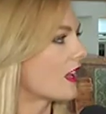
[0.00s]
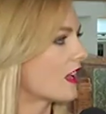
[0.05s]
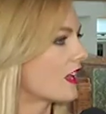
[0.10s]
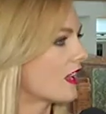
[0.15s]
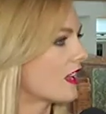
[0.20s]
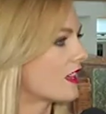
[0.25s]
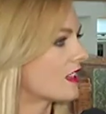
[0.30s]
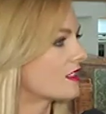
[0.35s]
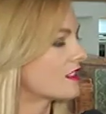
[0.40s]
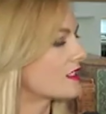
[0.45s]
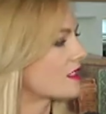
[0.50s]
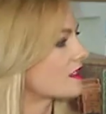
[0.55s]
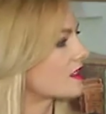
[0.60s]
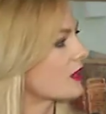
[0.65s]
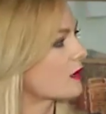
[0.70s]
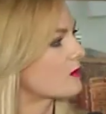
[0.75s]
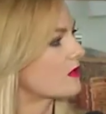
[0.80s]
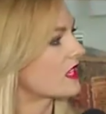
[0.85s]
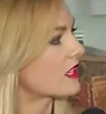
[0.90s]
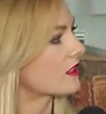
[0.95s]
And
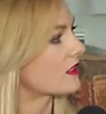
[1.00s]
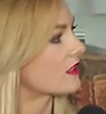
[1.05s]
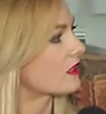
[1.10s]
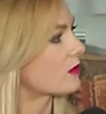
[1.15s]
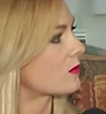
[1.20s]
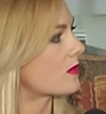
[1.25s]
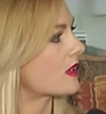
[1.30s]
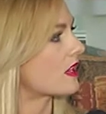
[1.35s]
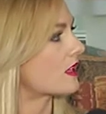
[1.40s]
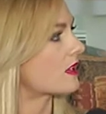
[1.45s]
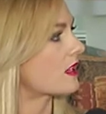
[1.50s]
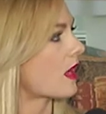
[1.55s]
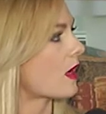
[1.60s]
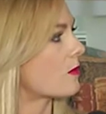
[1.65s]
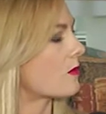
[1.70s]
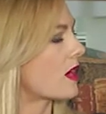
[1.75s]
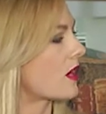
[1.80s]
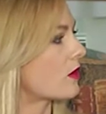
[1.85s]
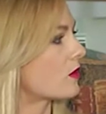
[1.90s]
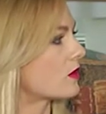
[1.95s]
tell me a little bit
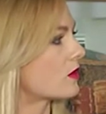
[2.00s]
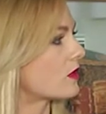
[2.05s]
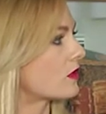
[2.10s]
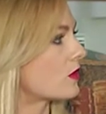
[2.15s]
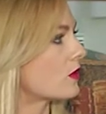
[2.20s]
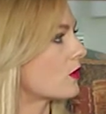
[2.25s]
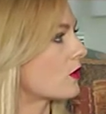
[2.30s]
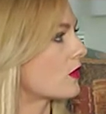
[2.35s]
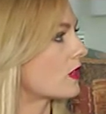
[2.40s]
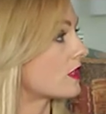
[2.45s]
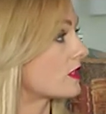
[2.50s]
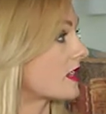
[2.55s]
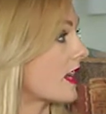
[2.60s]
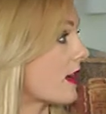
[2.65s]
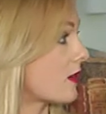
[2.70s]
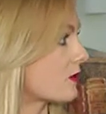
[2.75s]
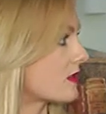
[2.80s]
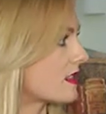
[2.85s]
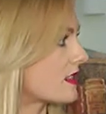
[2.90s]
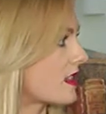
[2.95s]
about your
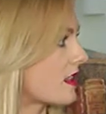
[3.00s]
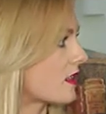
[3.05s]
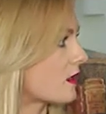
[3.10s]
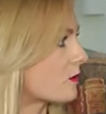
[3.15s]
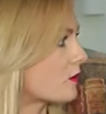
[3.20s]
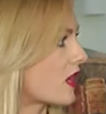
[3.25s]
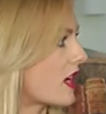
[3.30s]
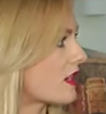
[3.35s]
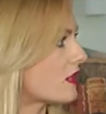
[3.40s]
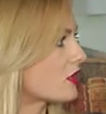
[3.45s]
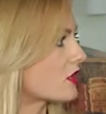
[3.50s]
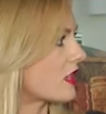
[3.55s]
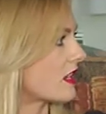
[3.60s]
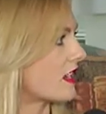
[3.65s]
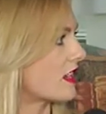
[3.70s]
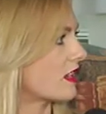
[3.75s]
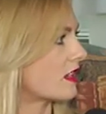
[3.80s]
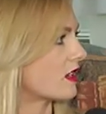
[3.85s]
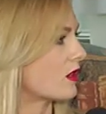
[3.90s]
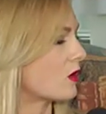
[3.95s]
town
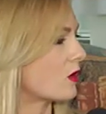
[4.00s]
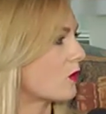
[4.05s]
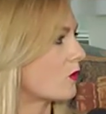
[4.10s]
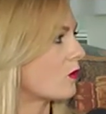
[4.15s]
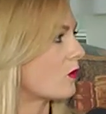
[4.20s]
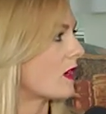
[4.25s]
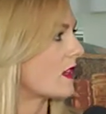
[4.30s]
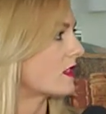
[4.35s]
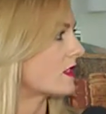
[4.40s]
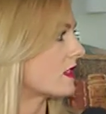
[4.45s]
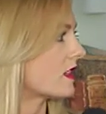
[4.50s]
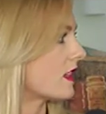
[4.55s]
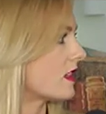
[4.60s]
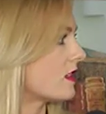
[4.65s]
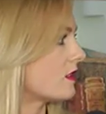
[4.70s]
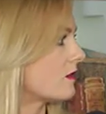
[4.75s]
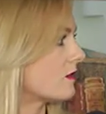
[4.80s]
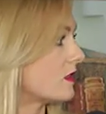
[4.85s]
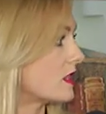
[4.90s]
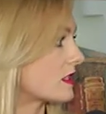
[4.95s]
celebration. What
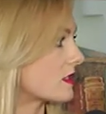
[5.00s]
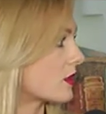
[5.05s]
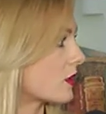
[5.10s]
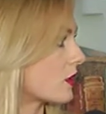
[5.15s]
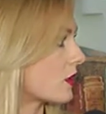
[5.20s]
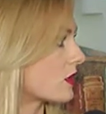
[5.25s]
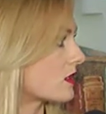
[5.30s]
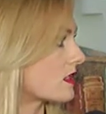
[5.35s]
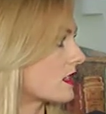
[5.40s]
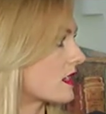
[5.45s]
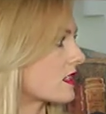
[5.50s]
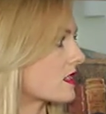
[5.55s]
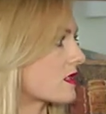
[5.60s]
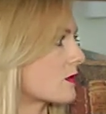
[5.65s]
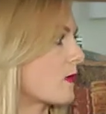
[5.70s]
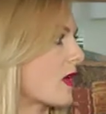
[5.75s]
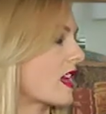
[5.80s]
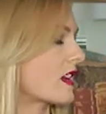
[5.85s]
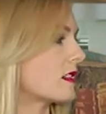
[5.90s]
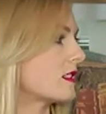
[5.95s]
can visitors
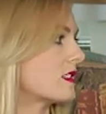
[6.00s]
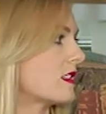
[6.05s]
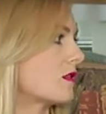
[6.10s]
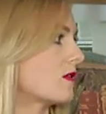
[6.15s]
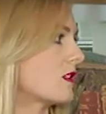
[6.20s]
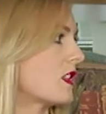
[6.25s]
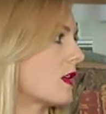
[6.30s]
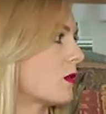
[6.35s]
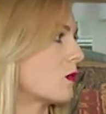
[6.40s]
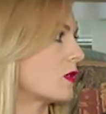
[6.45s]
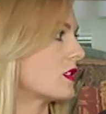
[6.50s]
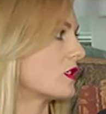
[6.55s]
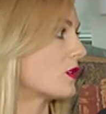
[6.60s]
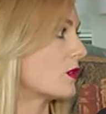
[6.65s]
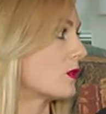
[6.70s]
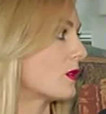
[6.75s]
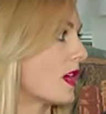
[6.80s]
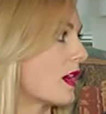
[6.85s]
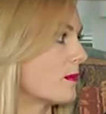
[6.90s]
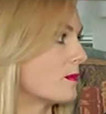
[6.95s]
expect if they were
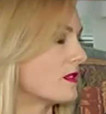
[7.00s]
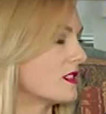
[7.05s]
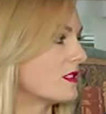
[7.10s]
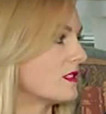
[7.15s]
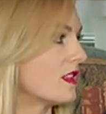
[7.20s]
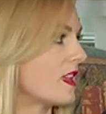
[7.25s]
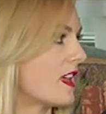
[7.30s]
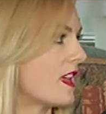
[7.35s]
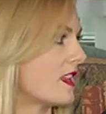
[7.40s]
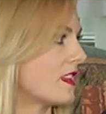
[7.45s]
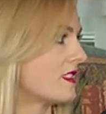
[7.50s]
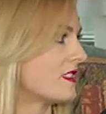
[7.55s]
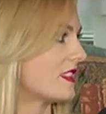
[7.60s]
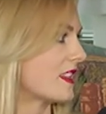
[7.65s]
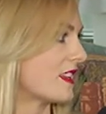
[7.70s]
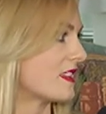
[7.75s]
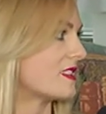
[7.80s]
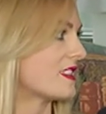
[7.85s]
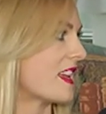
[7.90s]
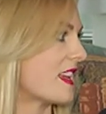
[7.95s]
to come and
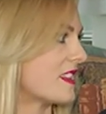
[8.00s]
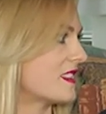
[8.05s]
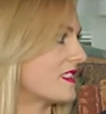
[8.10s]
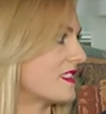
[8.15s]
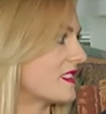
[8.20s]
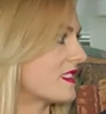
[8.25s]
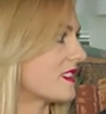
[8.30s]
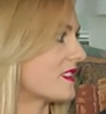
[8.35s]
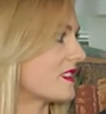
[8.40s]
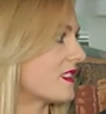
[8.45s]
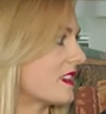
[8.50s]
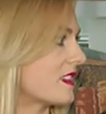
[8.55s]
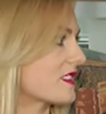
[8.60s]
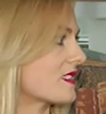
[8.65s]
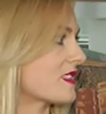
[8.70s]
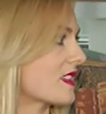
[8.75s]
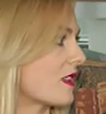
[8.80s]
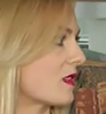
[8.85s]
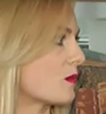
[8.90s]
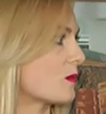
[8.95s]
attend the
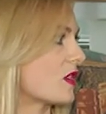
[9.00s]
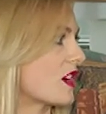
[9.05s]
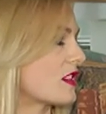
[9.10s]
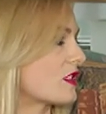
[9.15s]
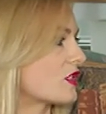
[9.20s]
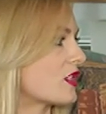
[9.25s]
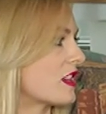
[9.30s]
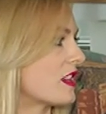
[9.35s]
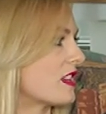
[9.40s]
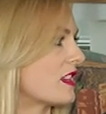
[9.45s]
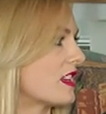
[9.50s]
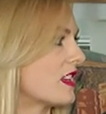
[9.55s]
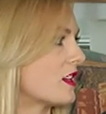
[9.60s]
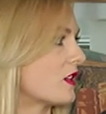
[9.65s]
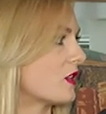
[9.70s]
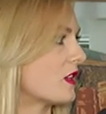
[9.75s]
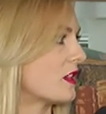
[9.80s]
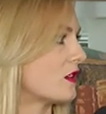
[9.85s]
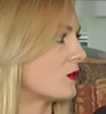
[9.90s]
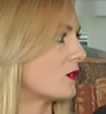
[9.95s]
celebration
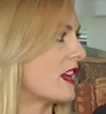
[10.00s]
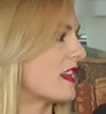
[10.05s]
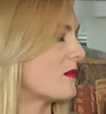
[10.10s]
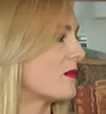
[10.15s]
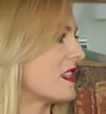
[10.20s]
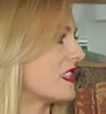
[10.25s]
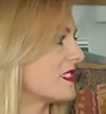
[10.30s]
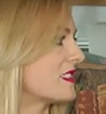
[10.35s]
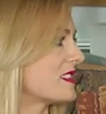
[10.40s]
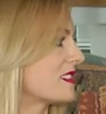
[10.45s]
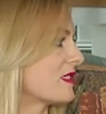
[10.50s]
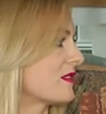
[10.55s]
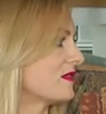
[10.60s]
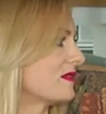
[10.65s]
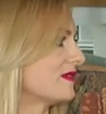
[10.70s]
here in Raymond?